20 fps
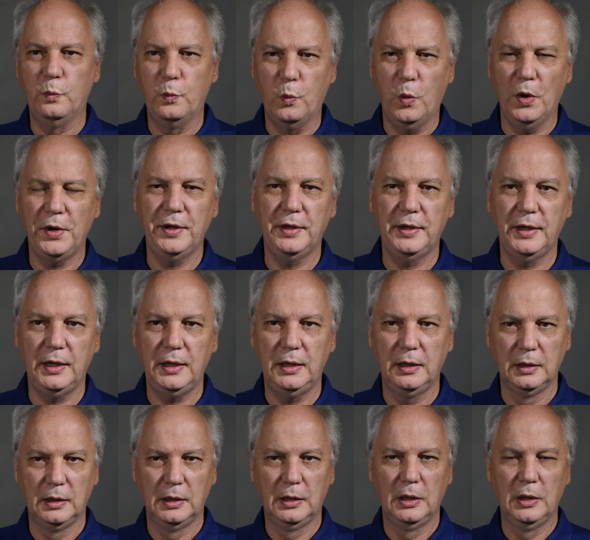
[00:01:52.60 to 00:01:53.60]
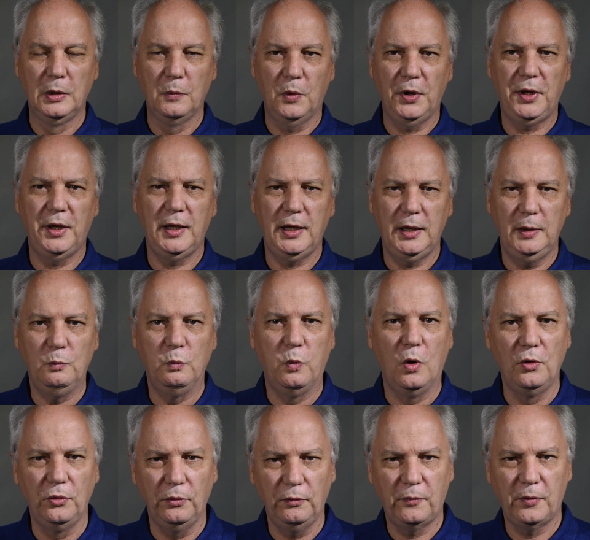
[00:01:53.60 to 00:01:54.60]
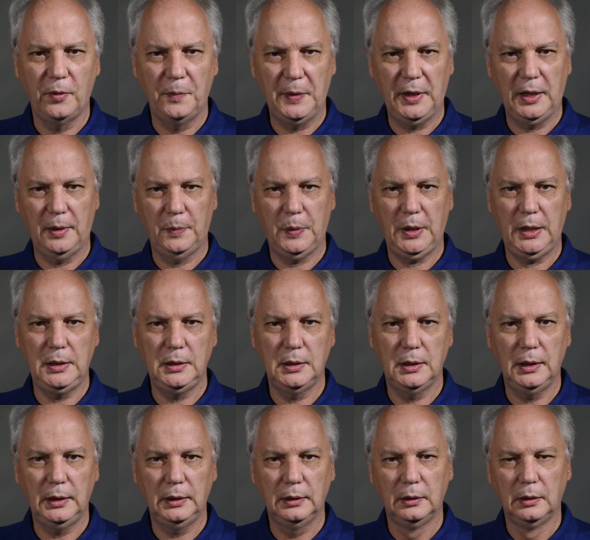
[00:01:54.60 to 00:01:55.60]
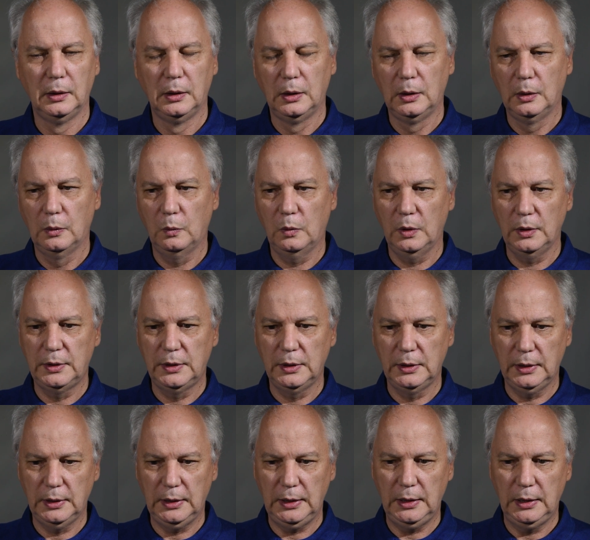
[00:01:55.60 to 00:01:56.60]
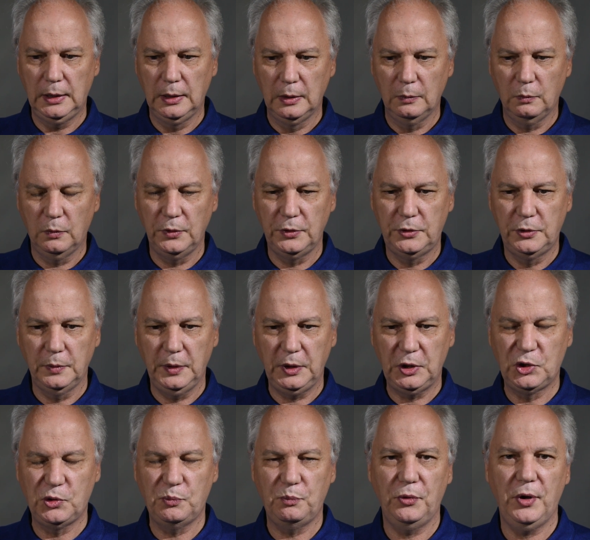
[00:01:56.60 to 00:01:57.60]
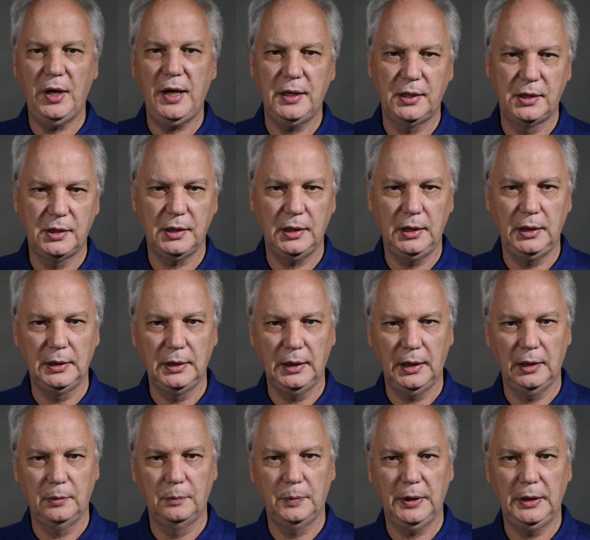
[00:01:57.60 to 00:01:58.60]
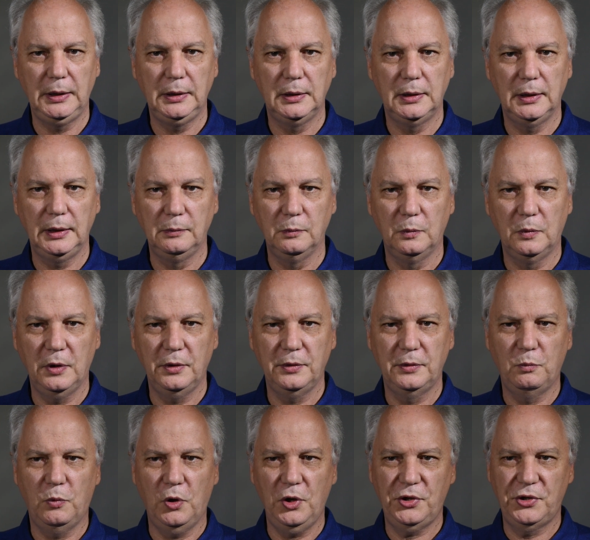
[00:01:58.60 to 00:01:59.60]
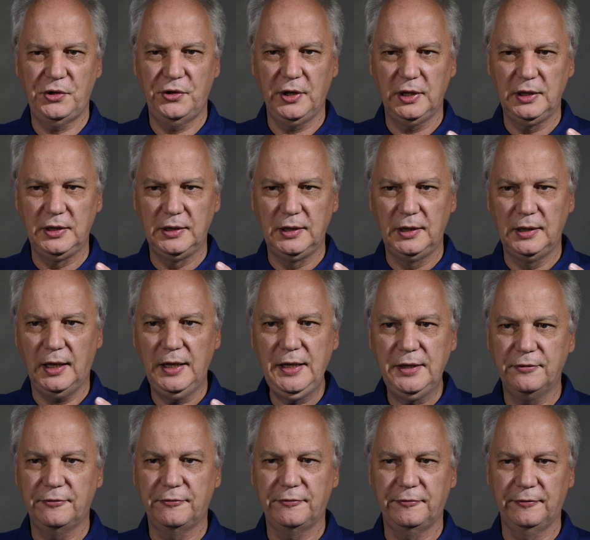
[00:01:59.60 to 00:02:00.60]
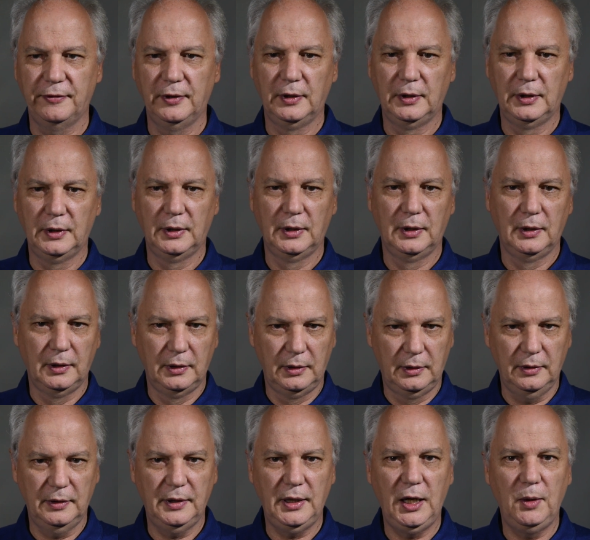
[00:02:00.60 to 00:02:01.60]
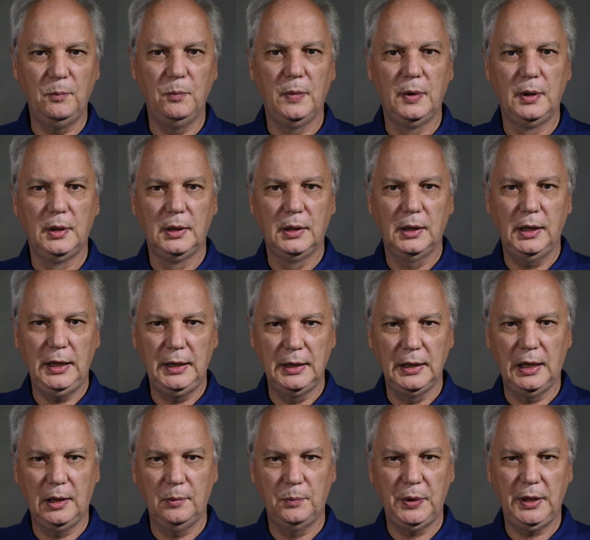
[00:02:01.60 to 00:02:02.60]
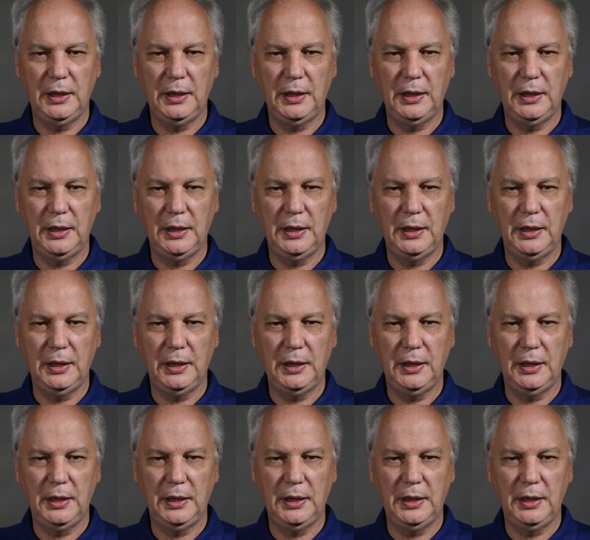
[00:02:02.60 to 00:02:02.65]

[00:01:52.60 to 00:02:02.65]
What do they want from that painting? What do they want to express in that painting? What's the life to them in that